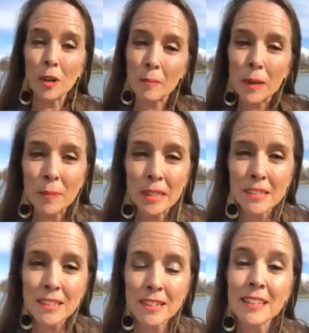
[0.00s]

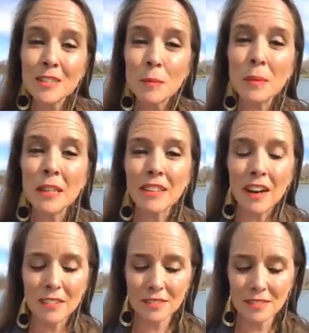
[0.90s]
commitment to be
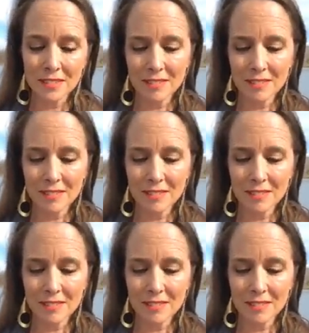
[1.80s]
love.